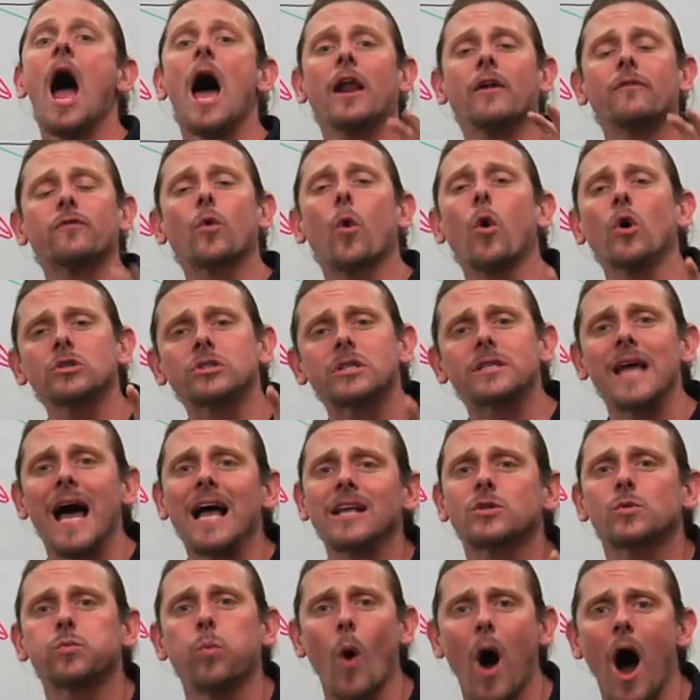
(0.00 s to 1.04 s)
And of course,
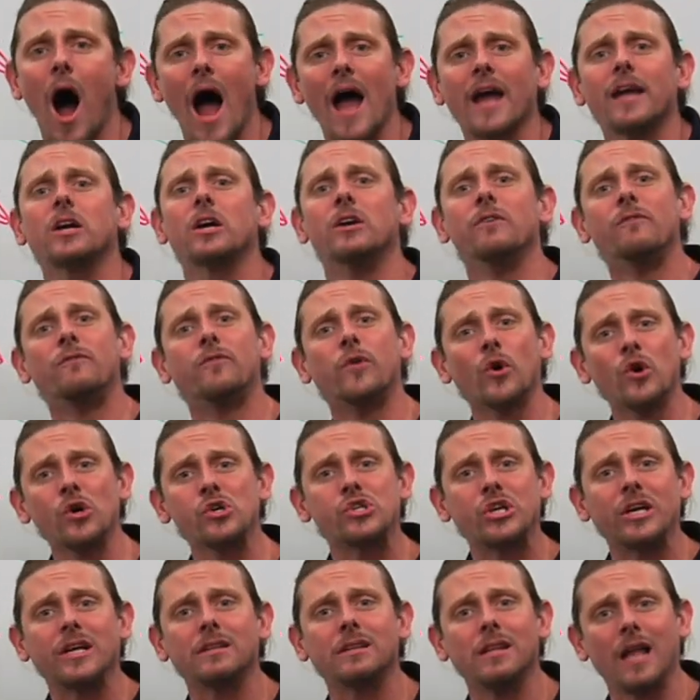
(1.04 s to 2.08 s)
that's why
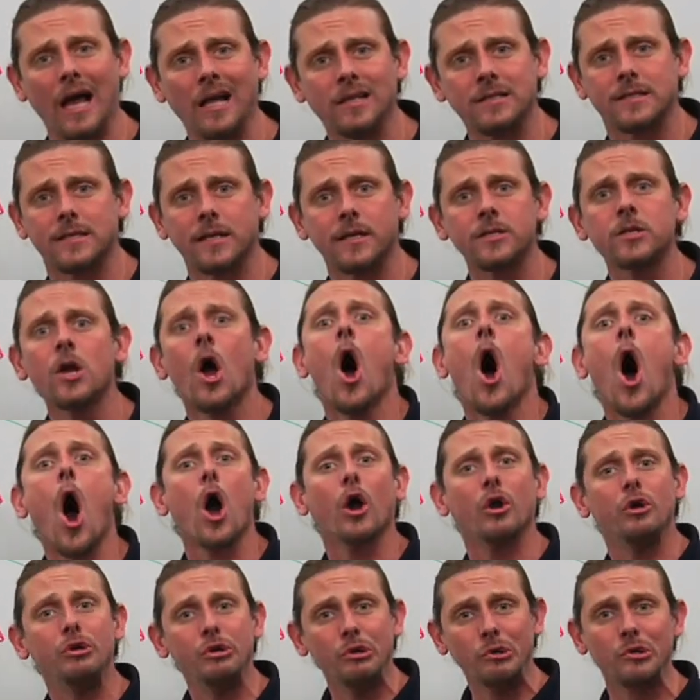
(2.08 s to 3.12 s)
converging lenses
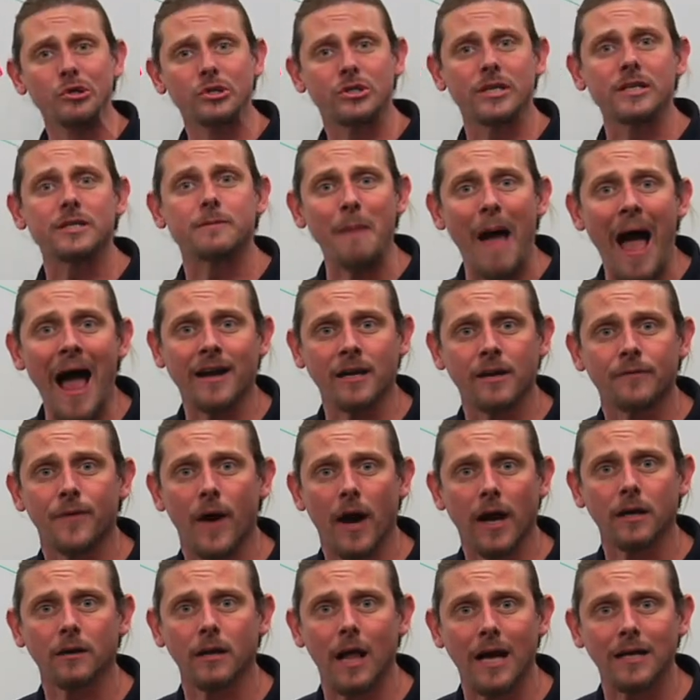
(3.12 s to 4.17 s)
are used as
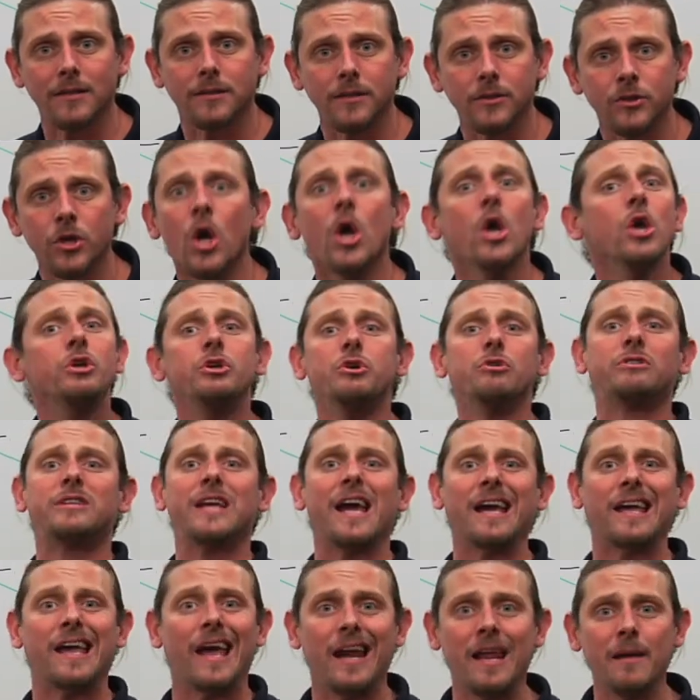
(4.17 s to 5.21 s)
magnifying glasses. You
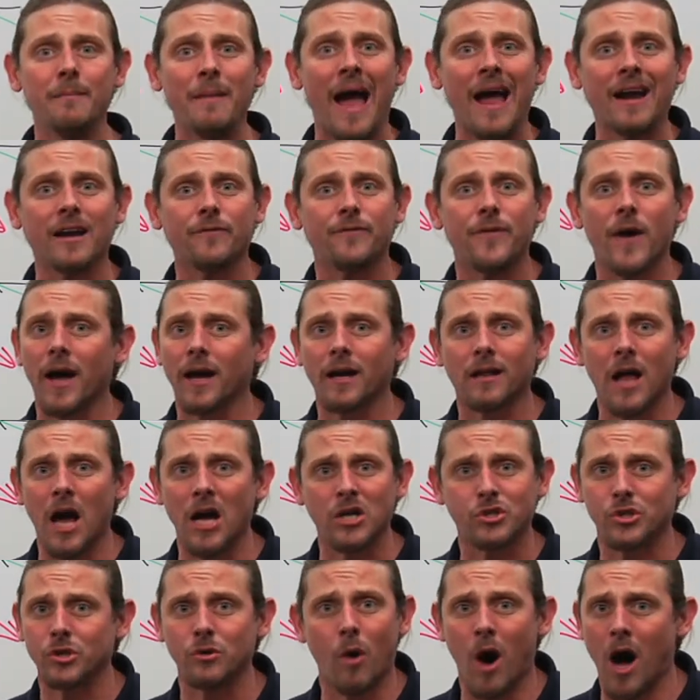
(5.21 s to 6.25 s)
take any magnifying
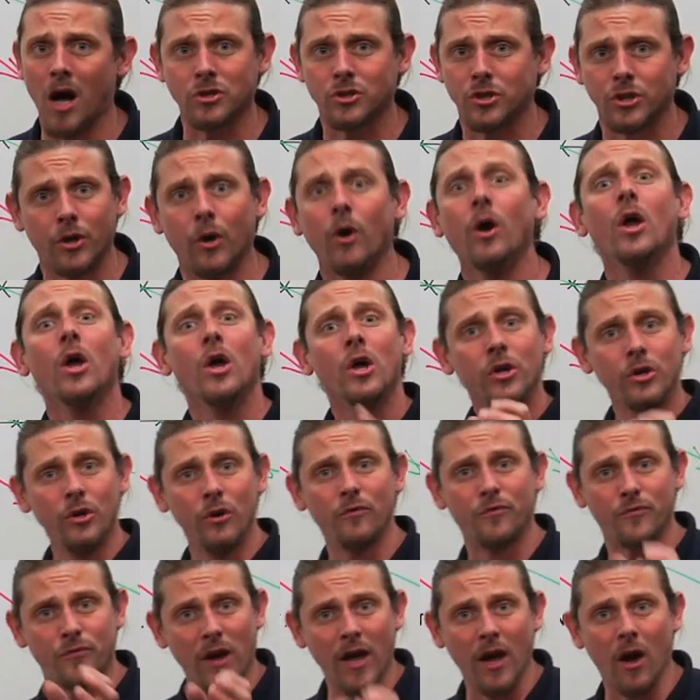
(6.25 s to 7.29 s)
glass you want to, you
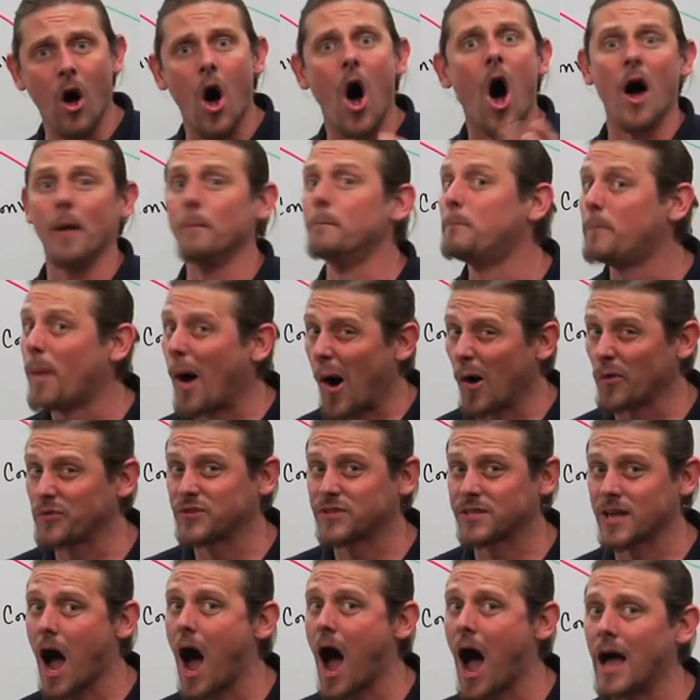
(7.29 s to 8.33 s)
feel on both
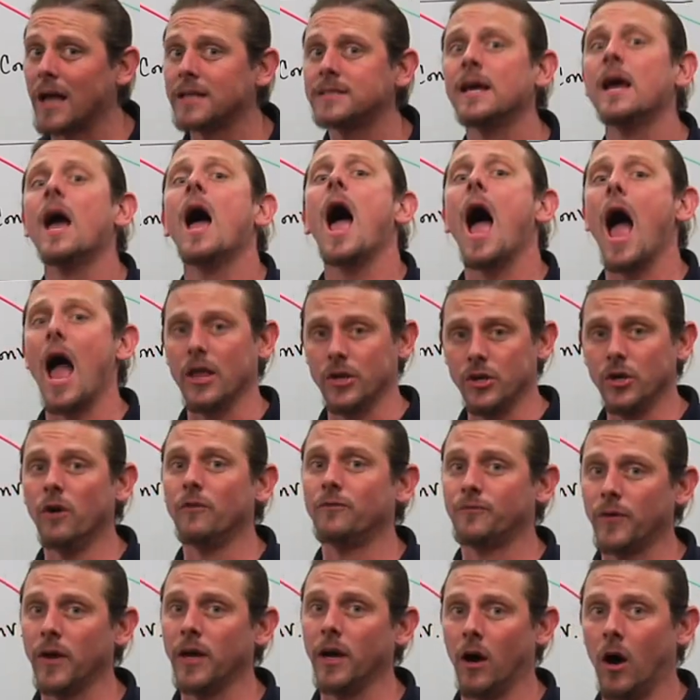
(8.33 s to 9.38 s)
sides, and you'll
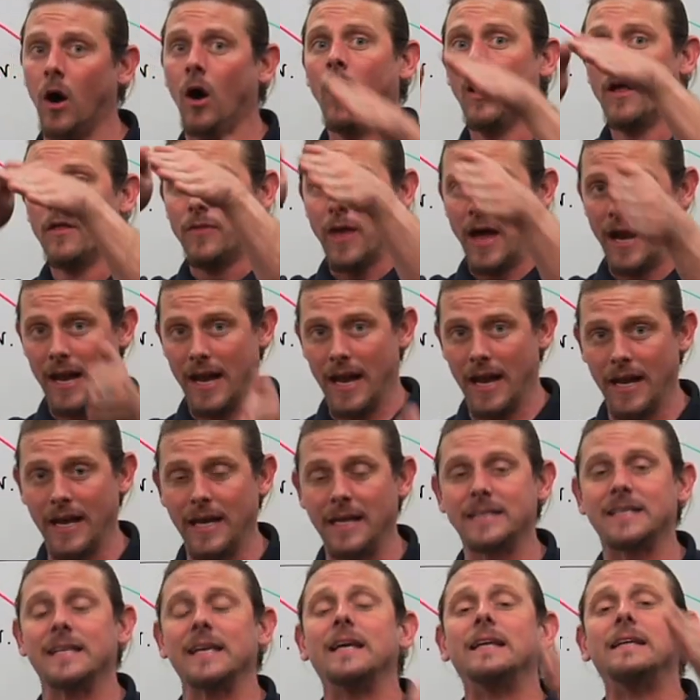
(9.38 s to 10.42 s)
feel that it
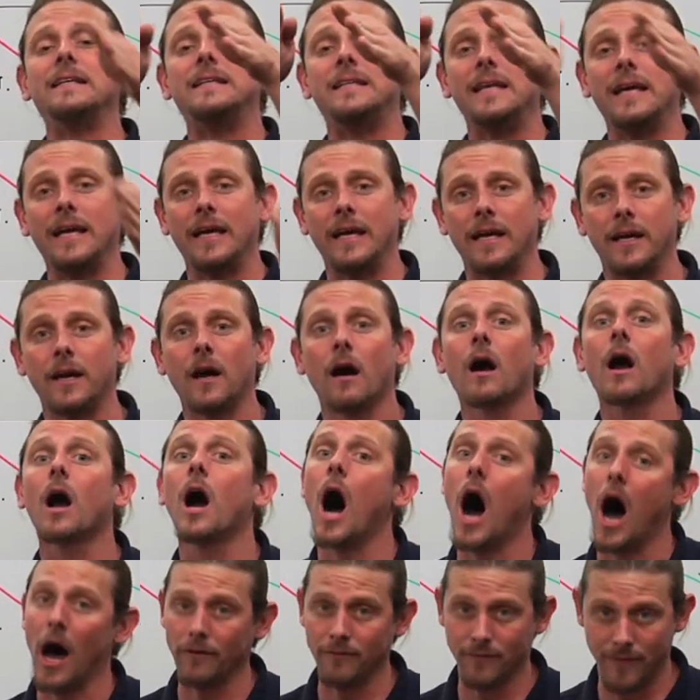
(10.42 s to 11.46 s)
is indeed
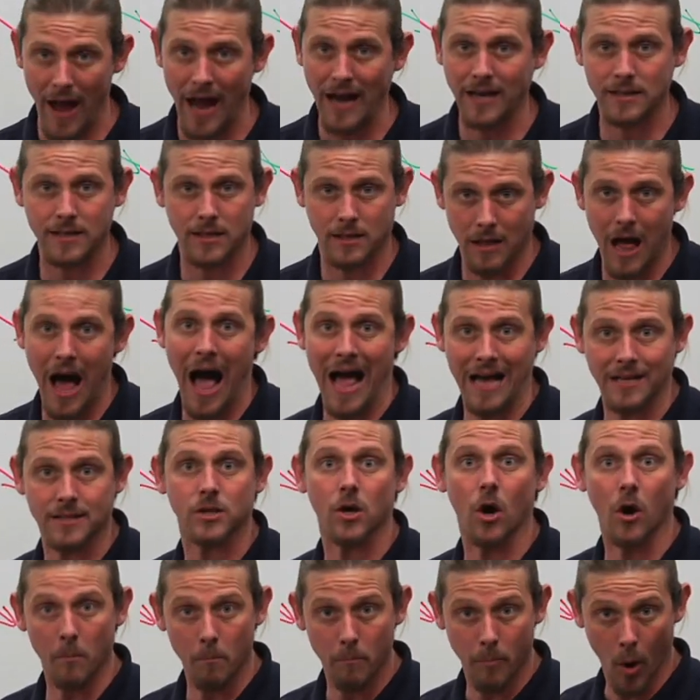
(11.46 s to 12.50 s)
convex glass
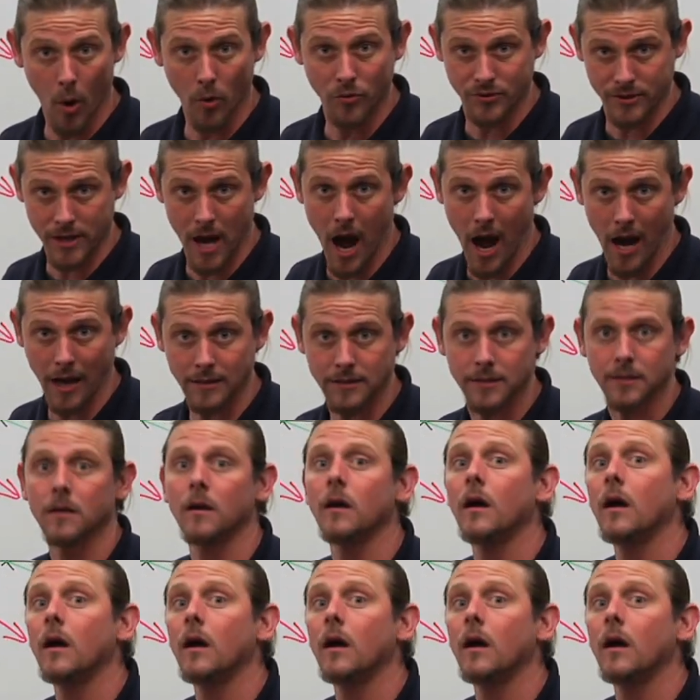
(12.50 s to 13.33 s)
on both sides.